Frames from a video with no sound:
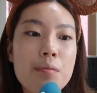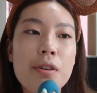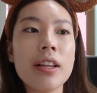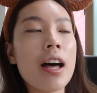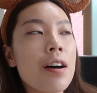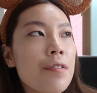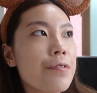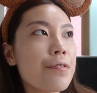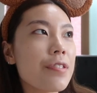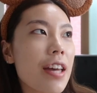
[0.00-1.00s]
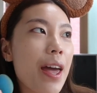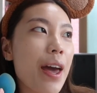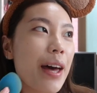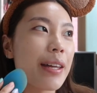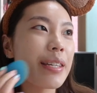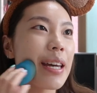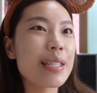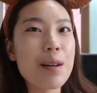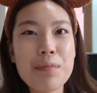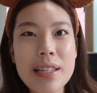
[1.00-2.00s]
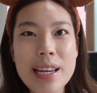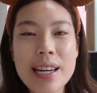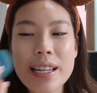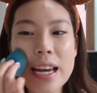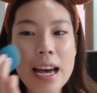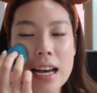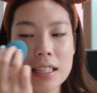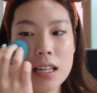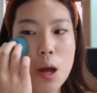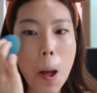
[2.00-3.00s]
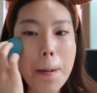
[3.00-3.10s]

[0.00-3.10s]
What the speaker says: more loved and accepted, and